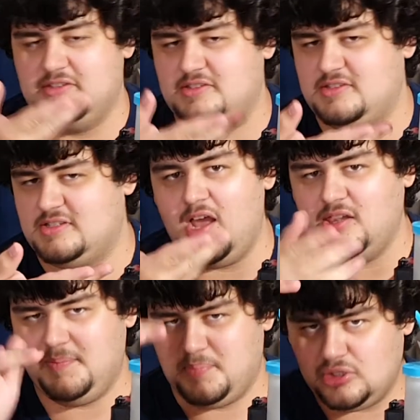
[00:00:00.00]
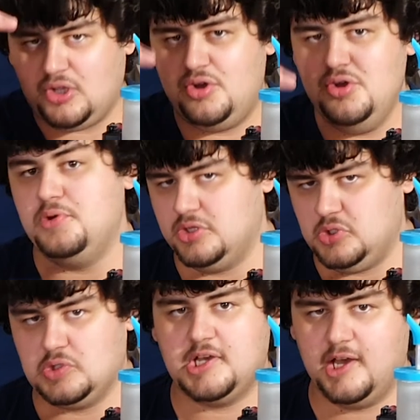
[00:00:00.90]
is slightly below
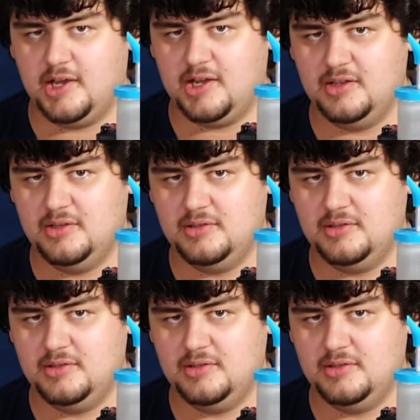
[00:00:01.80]
burn your tongue.